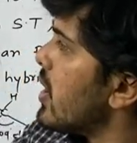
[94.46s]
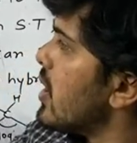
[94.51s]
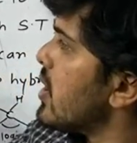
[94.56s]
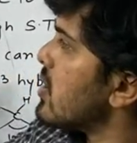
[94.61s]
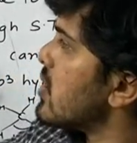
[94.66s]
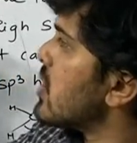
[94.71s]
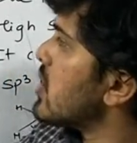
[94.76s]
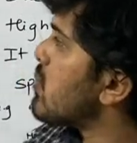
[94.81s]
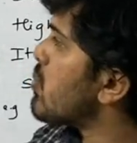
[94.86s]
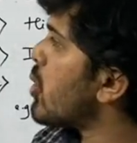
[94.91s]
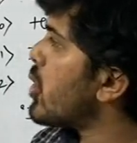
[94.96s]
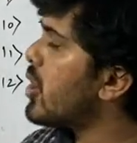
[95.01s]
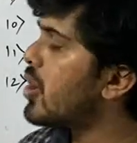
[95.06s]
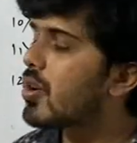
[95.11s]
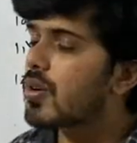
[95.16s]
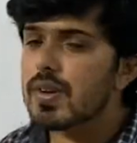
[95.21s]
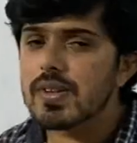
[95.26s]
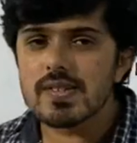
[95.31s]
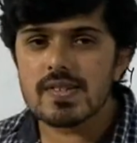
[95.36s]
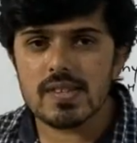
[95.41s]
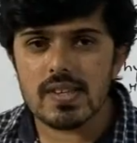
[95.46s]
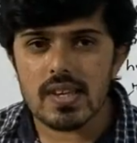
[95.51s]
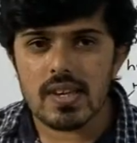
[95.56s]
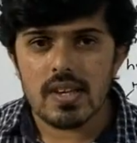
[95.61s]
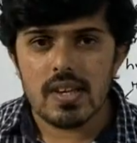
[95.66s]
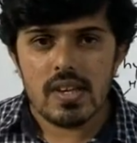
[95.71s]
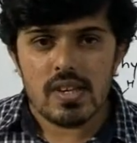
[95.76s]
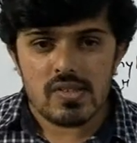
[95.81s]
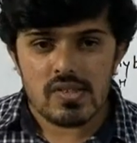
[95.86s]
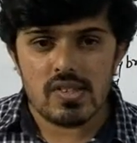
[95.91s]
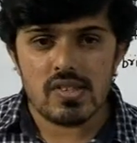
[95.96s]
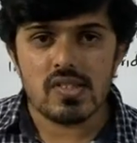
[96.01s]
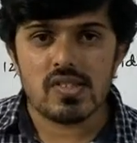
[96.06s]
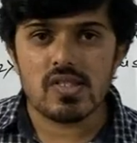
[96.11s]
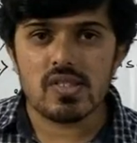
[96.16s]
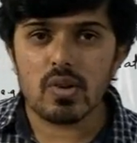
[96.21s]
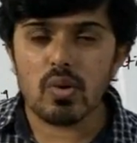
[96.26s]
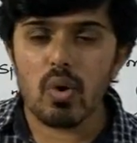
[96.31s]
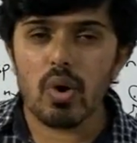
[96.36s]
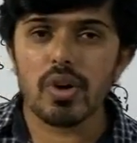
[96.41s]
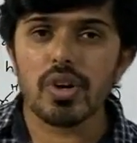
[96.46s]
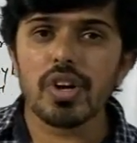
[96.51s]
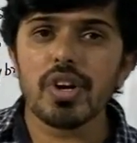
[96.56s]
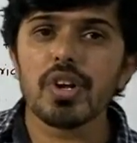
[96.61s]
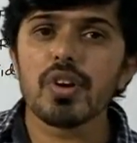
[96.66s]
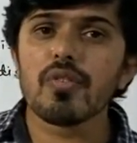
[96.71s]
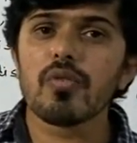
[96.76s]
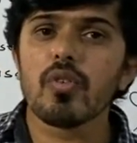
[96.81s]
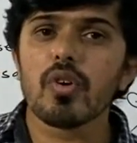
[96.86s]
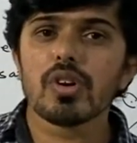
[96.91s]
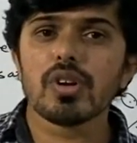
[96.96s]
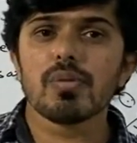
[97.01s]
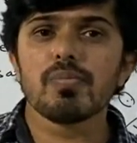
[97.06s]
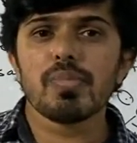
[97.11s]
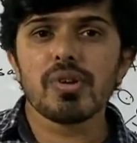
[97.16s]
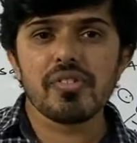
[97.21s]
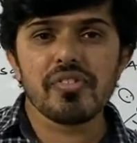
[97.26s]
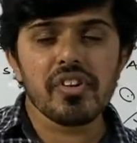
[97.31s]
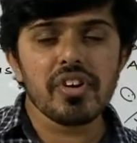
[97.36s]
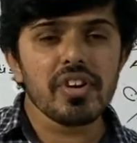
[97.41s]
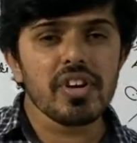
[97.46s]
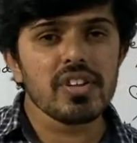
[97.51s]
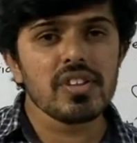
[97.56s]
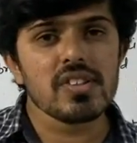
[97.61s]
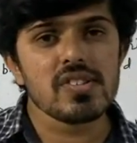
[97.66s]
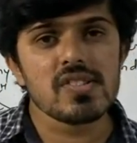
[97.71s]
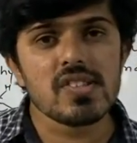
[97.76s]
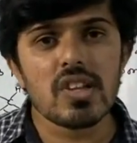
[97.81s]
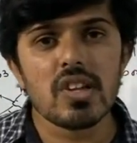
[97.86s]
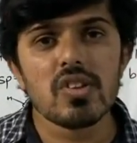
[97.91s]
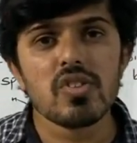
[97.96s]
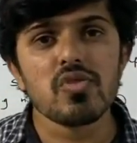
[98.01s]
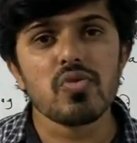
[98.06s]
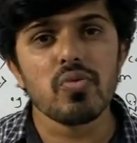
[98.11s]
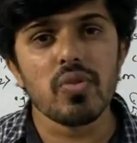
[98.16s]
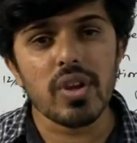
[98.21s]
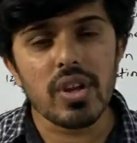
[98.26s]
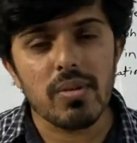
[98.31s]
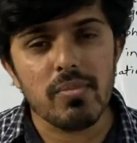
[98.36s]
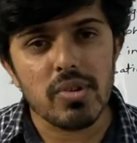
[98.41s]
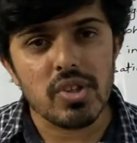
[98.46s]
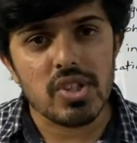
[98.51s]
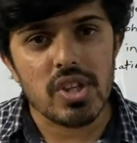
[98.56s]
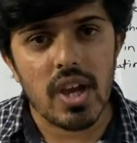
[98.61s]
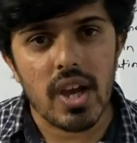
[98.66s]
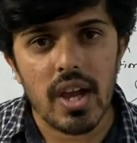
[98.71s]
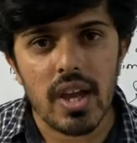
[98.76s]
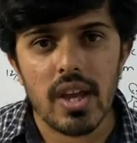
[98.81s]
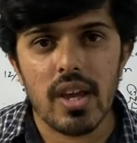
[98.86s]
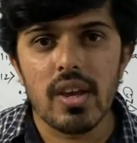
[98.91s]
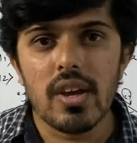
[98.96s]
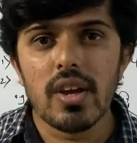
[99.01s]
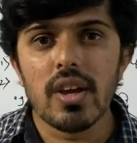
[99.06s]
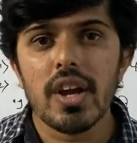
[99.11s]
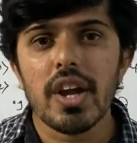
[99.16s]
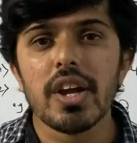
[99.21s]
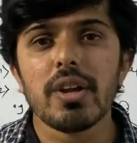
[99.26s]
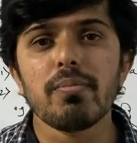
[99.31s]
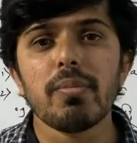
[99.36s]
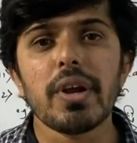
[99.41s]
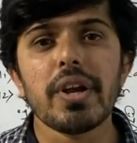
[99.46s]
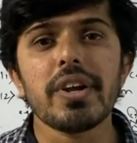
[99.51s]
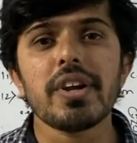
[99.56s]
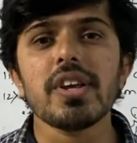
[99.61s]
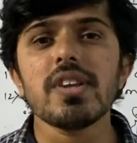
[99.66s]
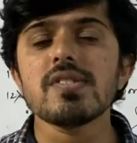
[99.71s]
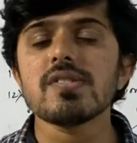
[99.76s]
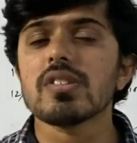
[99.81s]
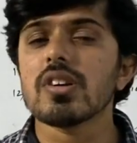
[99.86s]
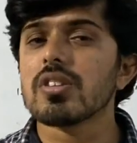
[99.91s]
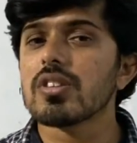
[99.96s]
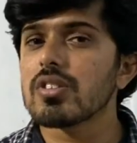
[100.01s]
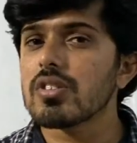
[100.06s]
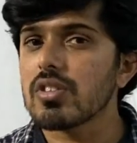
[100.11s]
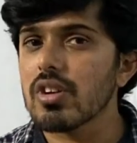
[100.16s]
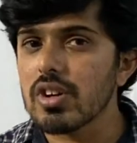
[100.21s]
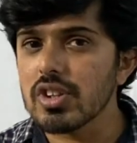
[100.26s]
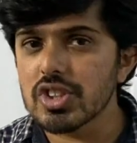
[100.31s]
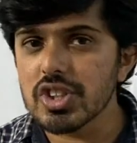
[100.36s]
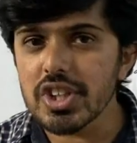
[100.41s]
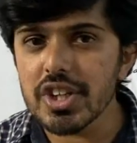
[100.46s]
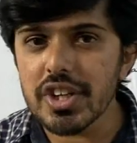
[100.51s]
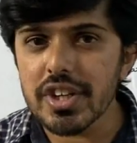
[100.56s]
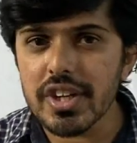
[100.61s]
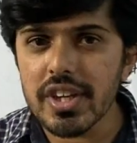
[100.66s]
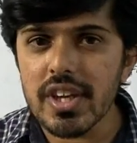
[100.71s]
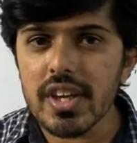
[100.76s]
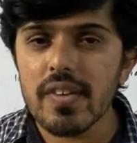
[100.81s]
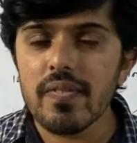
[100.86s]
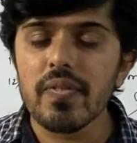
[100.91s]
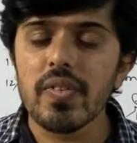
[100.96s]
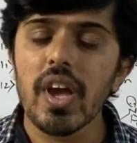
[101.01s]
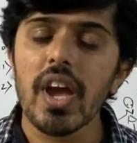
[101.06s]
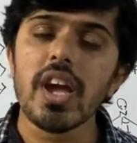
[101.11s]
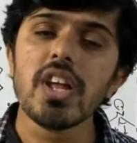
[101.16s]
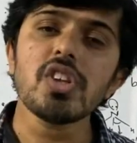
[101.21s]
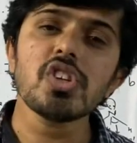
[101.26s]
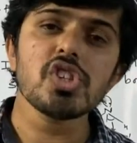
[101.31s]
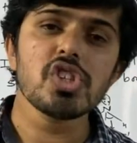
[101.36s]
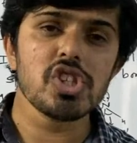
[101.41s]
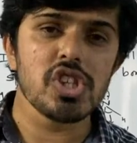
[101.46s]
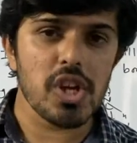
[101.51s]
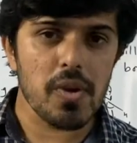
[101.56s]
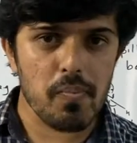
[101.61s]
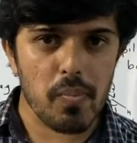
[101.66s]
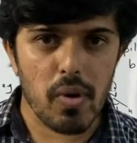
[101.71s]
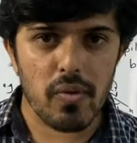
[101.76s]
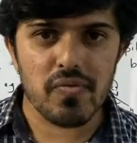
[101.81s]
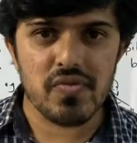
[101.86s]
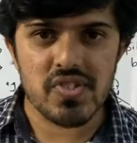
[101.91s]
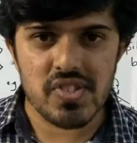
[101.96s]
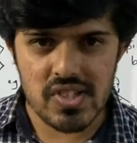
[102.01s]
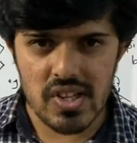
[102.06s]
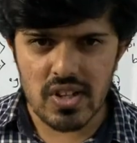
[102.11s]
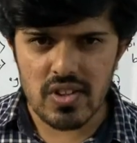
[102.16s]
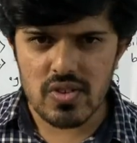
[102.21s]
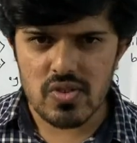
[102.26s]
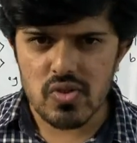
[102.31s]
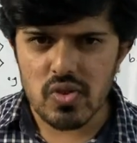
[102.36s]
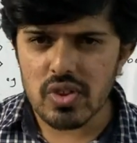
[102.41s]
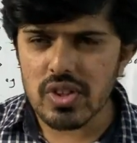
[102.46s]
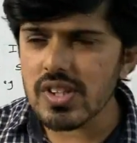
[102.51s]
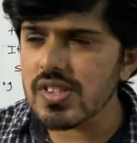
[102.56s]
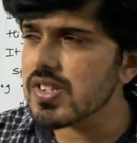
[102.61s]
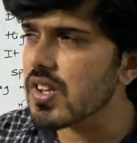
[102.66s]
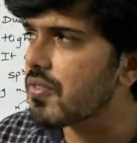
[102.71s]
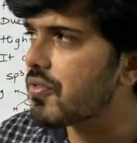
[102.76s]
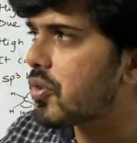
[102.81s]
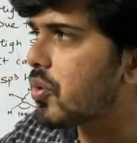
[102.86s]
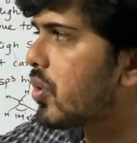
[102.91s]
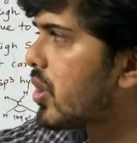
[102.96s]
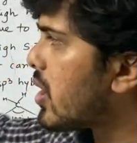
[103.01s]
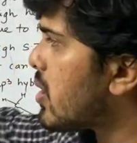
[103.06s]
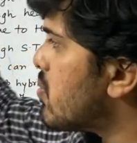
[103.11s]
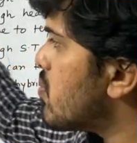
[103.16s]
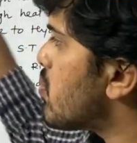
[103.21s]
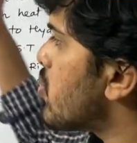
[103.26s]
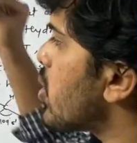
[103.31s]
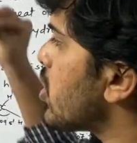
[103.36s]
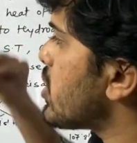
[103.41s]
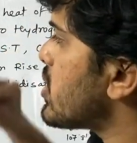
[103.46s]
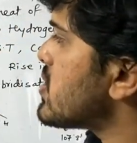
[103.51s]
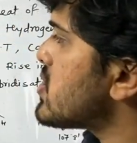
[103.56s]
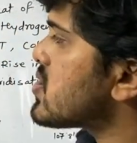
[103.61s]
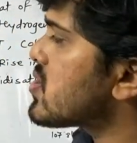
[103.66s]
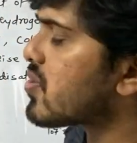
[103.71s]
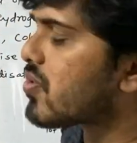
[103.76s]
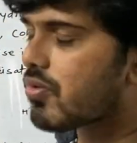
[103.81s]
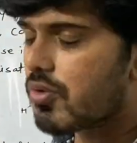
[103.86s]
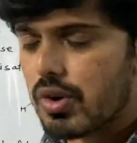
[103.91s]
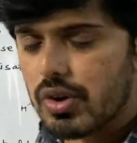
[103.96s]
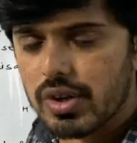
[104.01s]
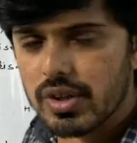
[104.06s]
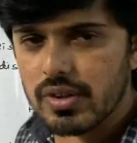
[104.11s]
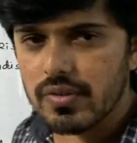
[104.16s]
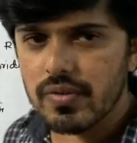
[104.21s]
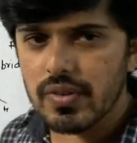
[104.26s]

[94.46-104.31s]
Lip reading: Third point you can see, since the quantity of water present in the cell is very much high, it maintains the turgidity and shape of cell. So these are few importance of water.